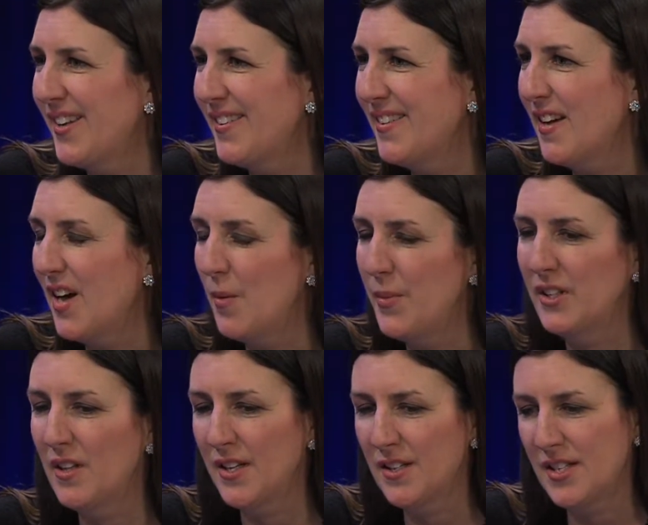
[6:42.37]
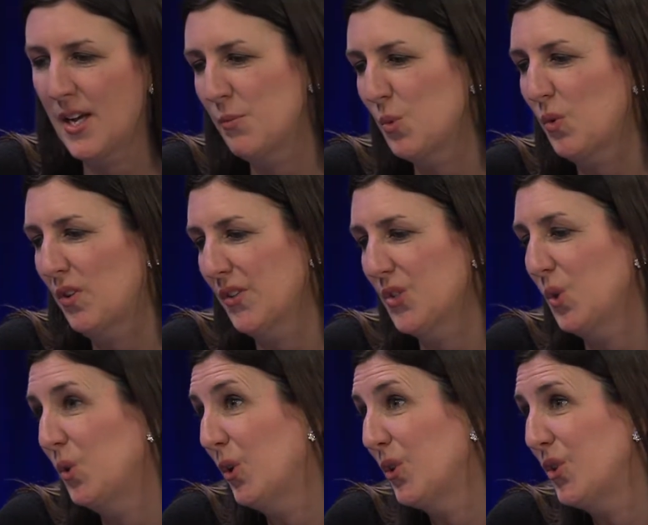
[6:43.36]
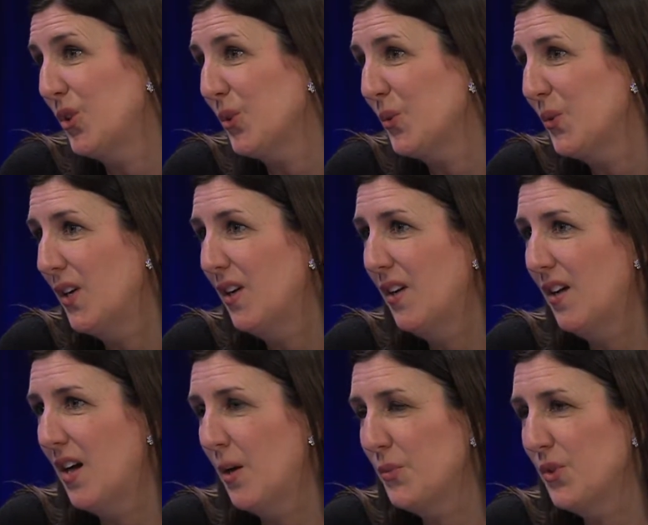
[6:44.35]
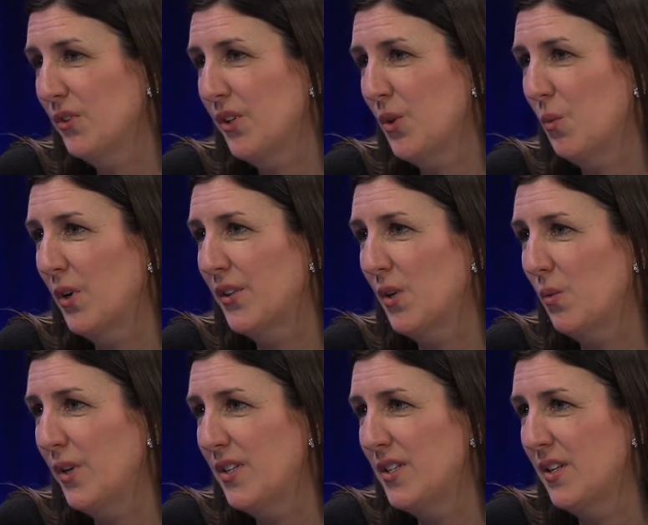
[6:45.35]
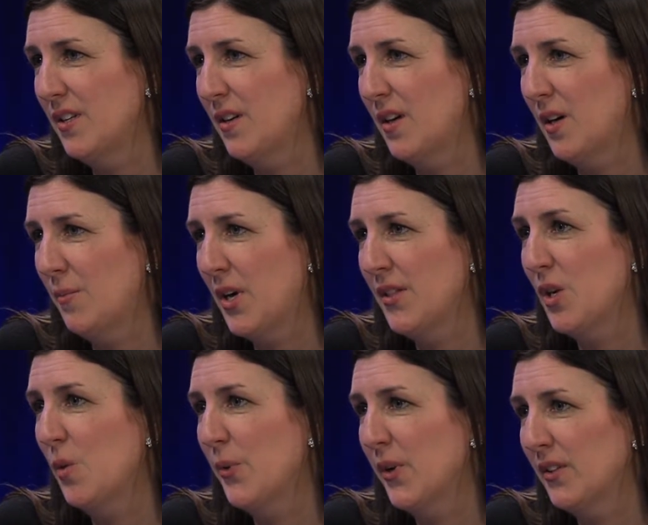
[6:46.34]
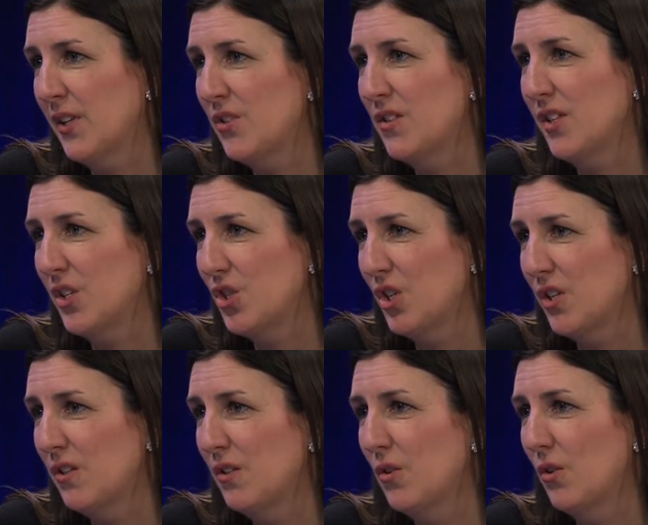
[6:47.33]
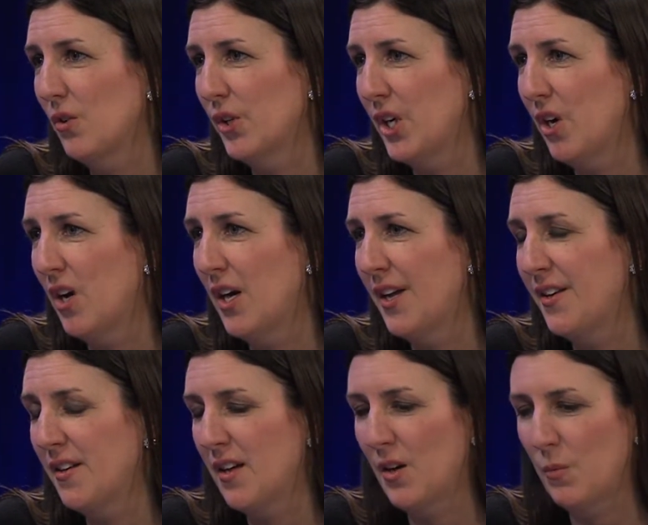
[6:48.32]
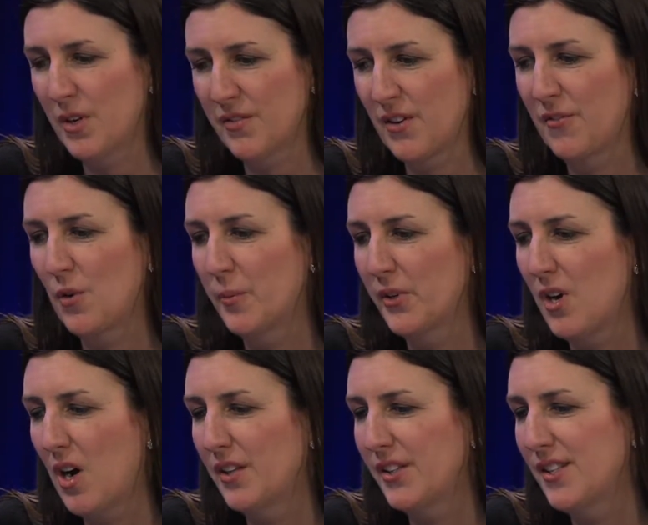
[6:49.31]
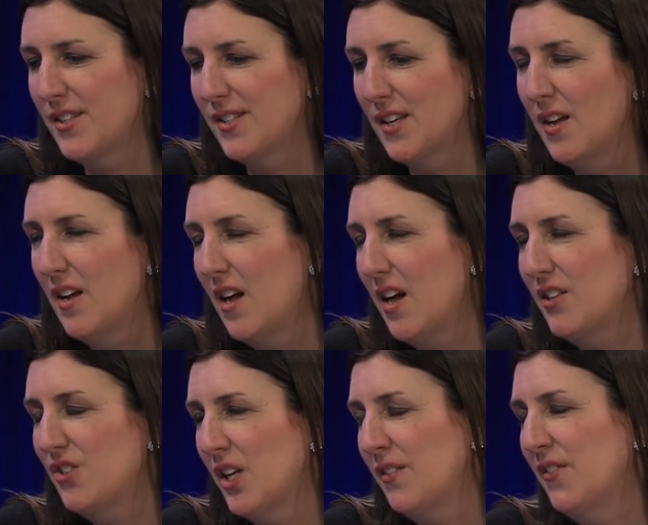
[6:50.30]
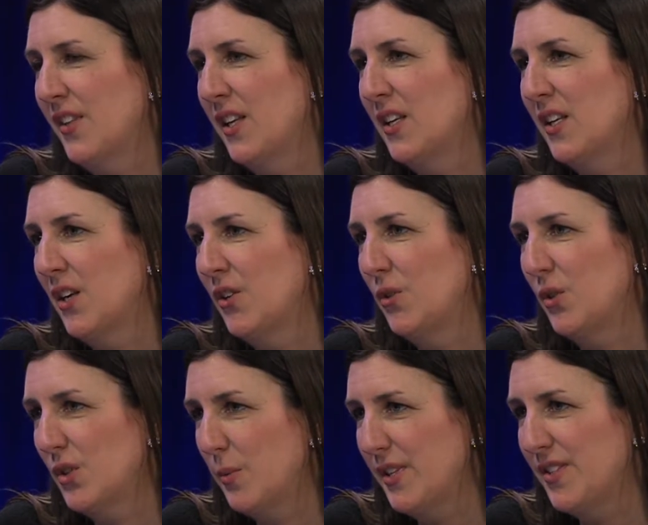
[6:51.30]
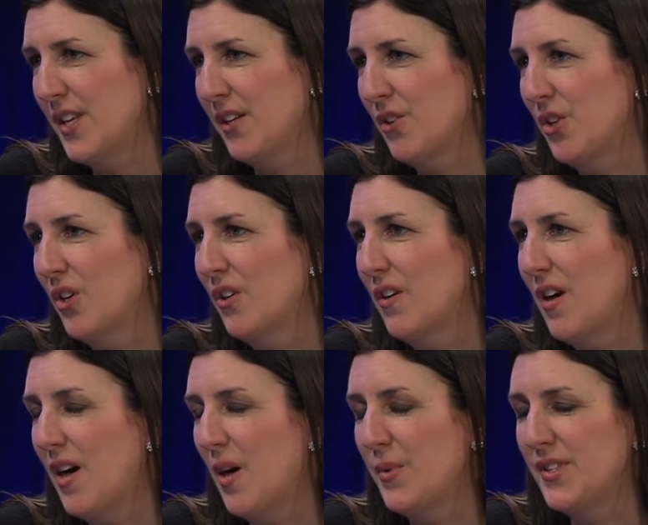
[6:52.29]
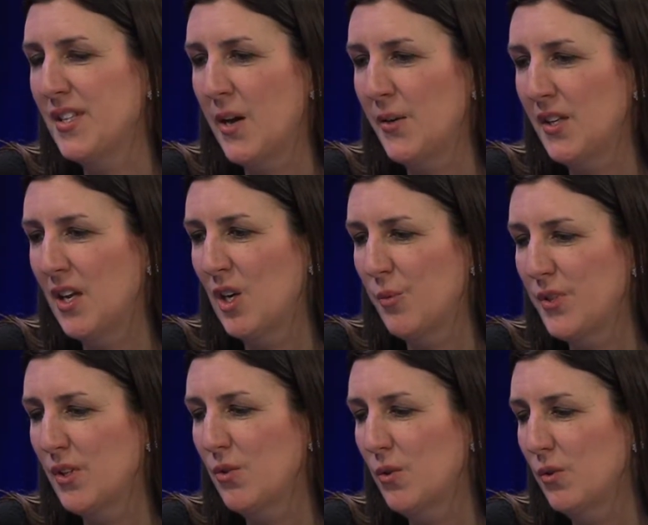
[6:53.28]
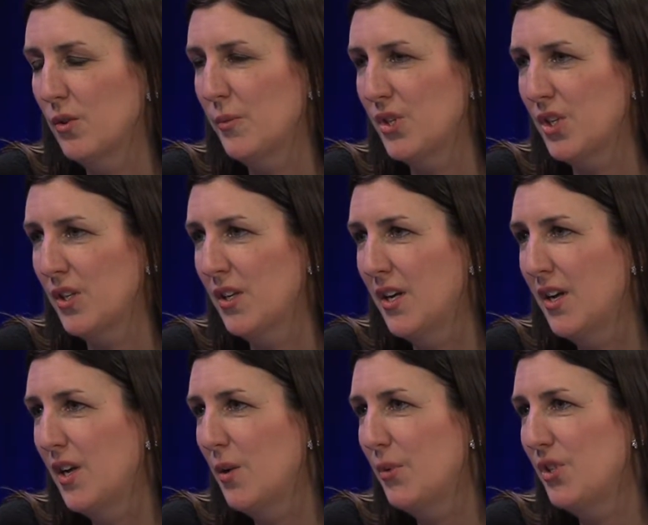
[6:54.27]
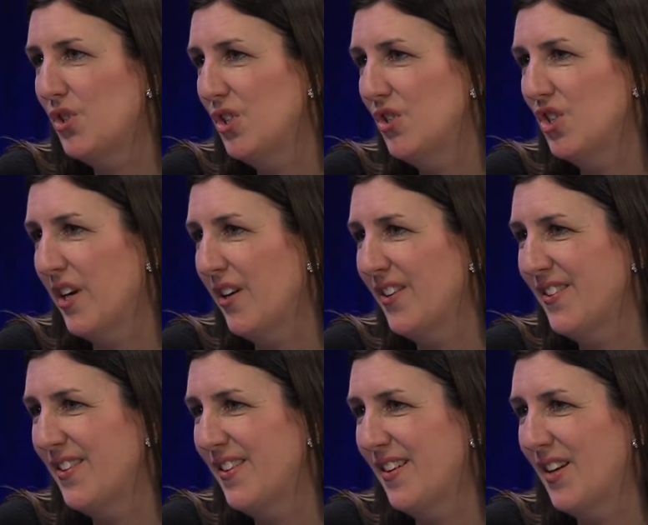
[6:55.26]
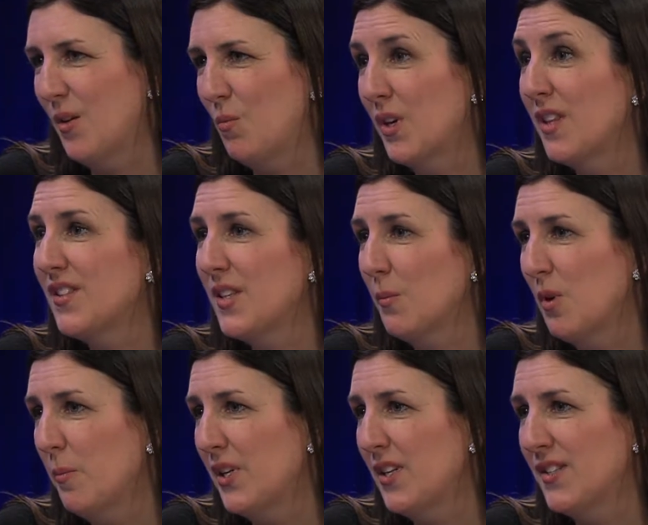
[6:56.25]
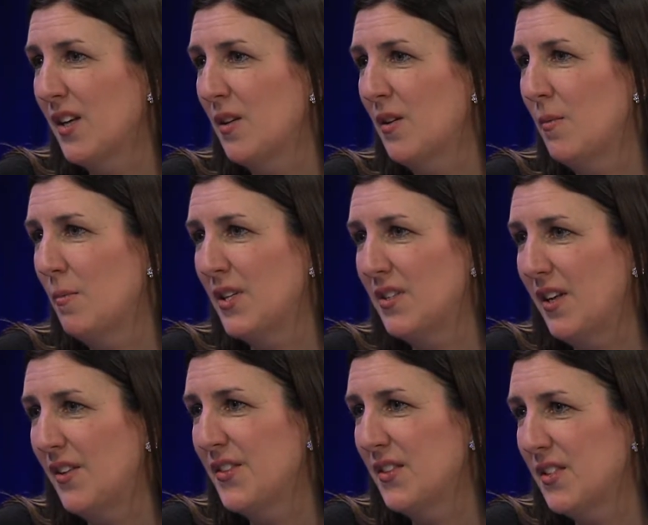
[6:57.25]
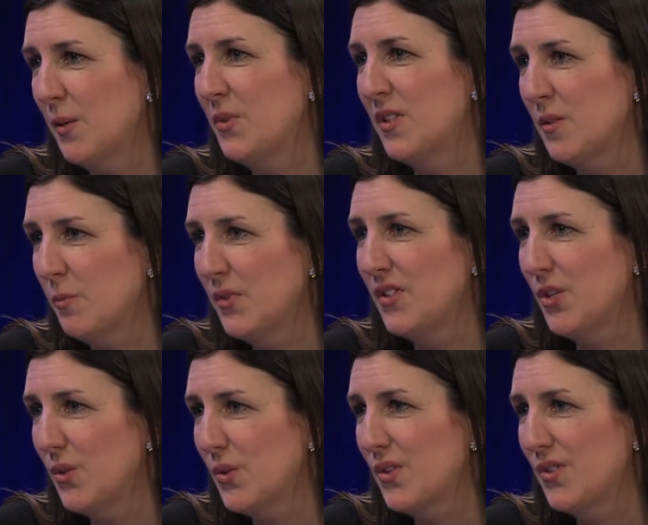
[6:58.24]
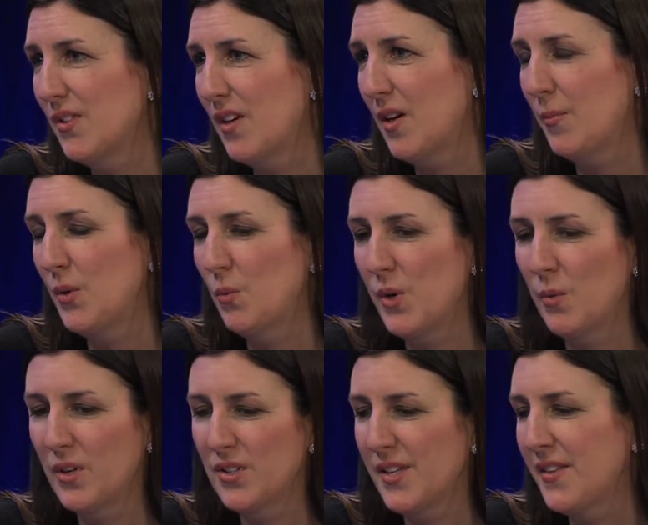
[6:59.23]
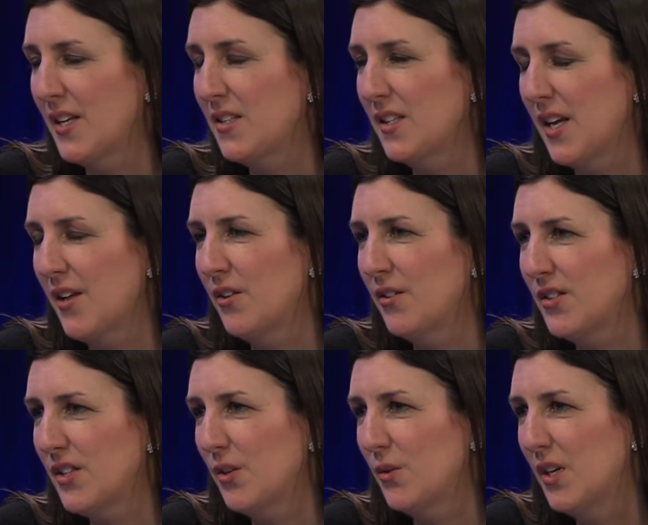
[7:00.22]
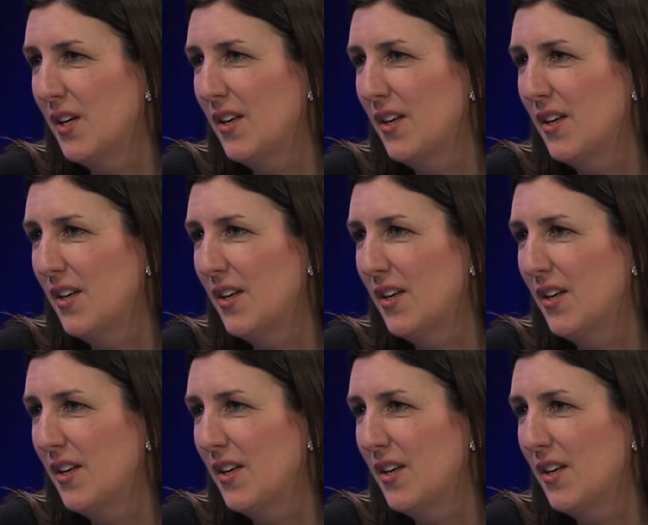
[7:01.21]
on. Um, mm -hmm. And mm-hmm. a lot of times we're also looked to um, certainly the work that we did um, on the opioid legislation Absolutely. early on. Uh, one of our former colleagues, uh, Jen Flanagan, who used to mm -hmm. be a mm-hmm. senator, um, is now at the Cannabis Control Commission, but she chaired um, one of the subcommittees on mental health and substance misuse, um, and we worked on that together. And so